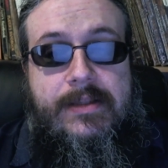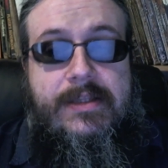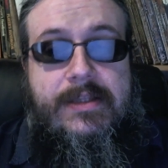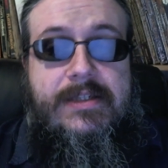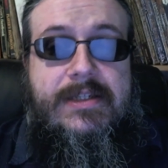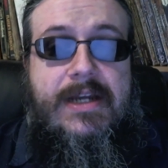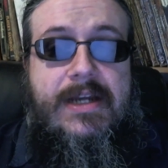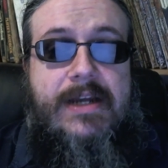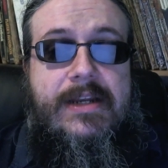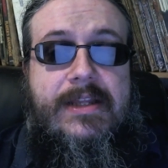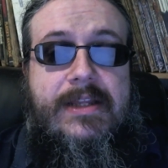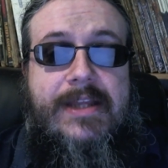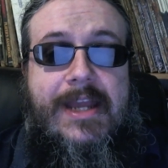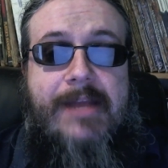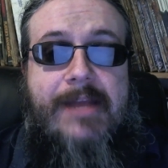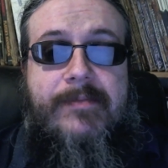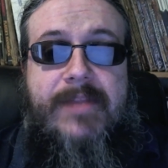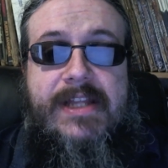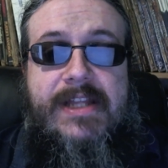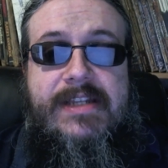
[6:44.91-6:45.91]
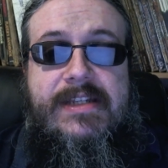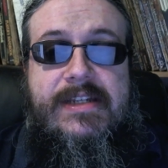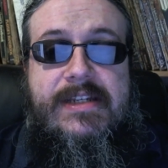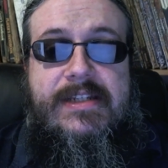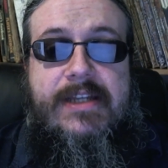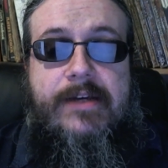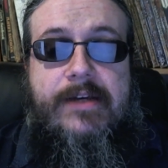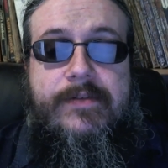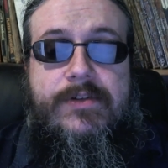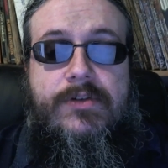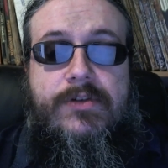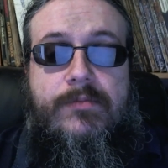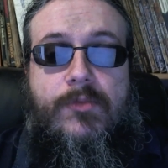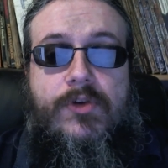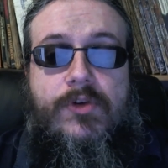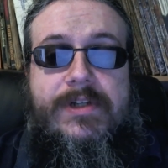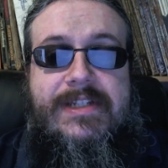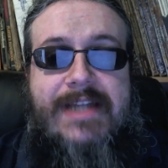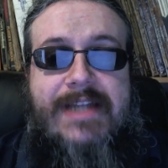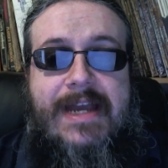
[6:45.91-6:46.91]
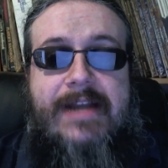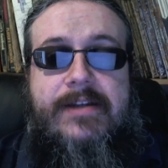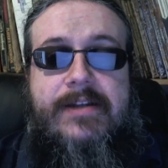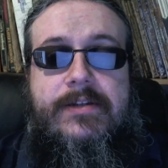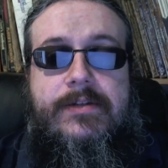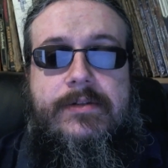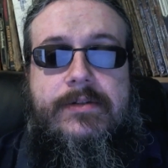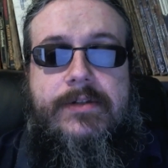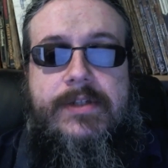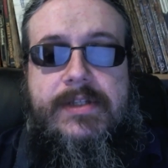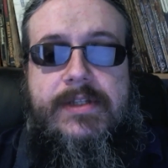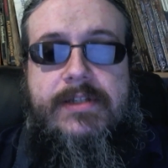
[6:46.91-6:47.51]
This kind of game lends itself to a more tactical,